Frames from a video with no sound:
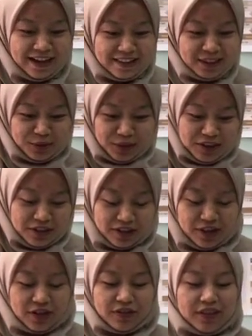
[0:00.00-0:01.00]
the new
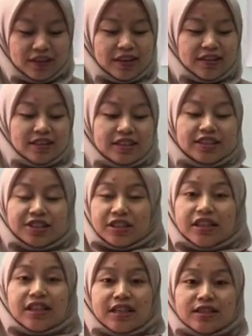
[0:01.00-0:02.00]
aircraft, and then the
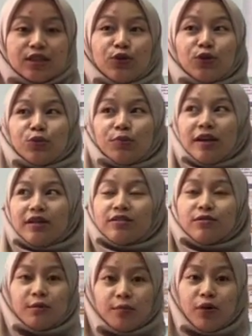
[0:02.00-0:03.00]
journalists who make
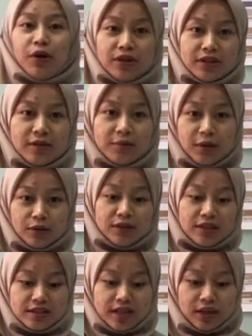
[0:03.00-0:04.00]
report about
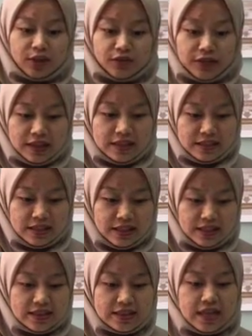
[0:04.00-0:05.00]
this kind of
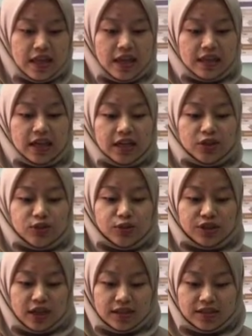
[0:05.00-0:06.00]
incidents, they need to
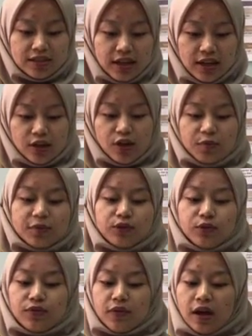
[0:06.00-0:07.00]
charter helicopter
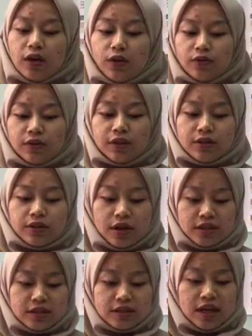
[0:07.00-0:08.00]
to fly over the
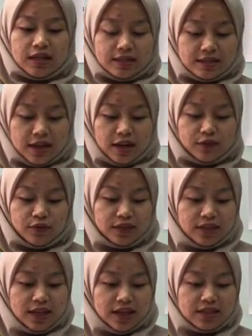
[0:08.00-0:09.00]
crash site for
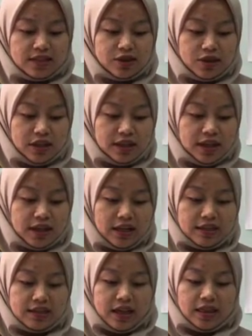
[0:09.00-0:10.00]
the next 3
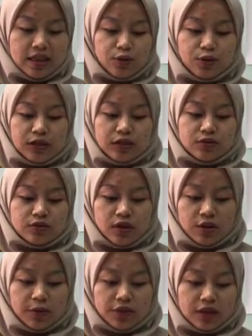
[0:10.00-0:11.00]
days, and then we need to
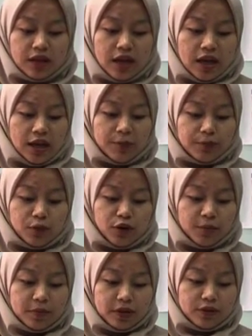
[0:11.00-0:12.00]
talk about the
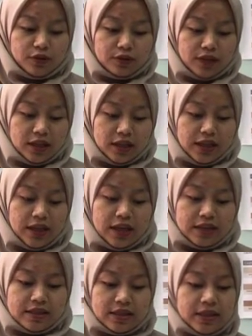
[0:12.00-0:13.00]
employment for taking
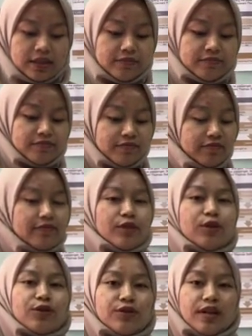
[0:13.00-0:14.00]
heads in
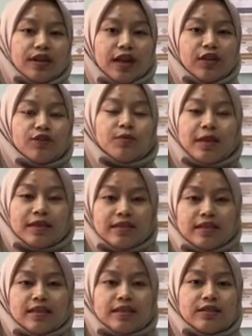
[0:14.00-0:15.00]
that kind of
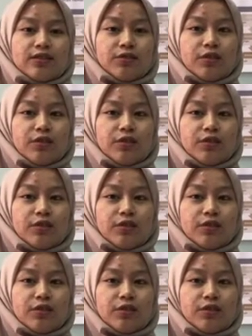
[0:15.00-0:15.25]
places.